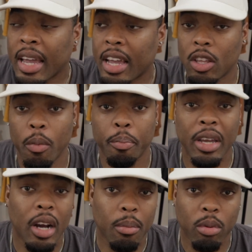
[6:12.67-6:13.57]
either
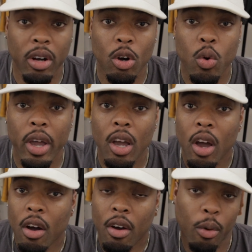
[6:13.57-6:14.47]
beat up real quick
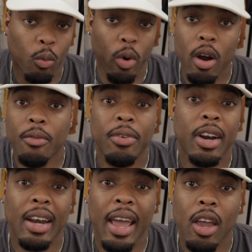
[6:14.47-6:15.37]
and wear them for
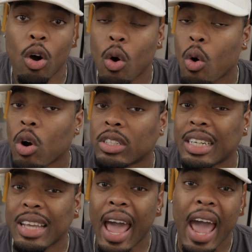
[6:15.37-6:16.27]
the night, or
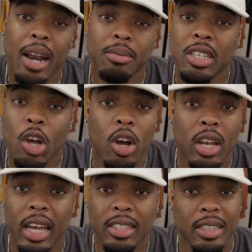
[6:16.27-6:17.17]
just add them to your
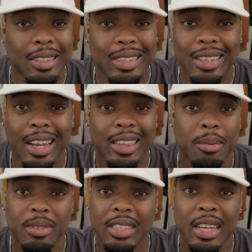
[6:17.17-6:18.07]
collection and just let
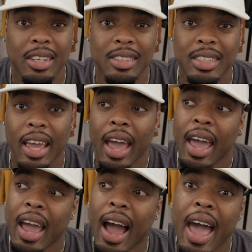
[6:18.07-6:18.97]
them sit and say,
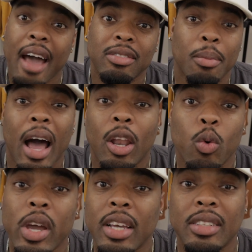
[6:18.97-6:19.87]
hey, I have some
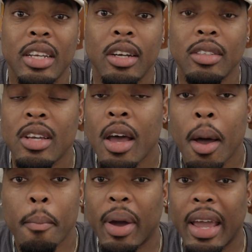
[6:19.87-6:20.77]
Halloween sneakers.
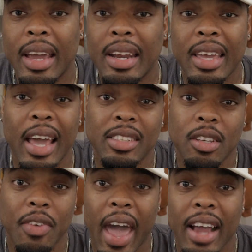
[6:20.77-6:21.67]
But in the case
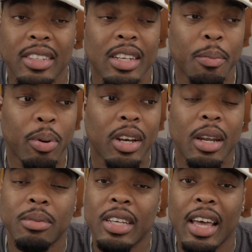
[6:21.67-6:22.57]
of actually putting
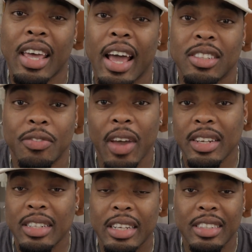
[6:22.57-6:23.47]
them together as a
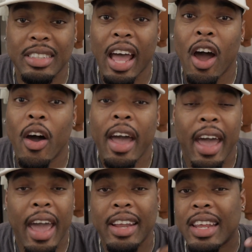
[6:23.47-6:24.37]
fashion, as a style,
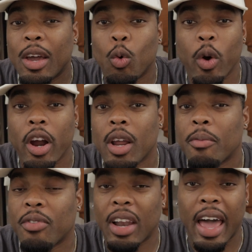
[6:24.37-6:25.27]
and then wearing them
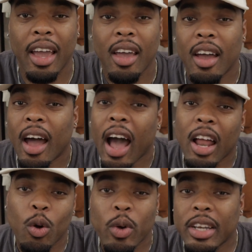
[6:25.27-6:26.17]
for like
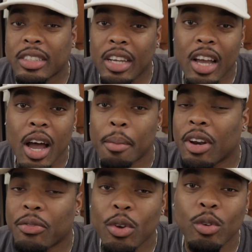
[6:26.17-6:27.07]
Halloweens to come in
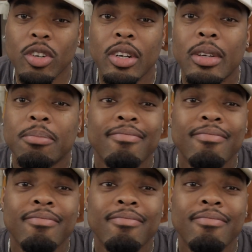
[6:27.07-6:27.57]
the future,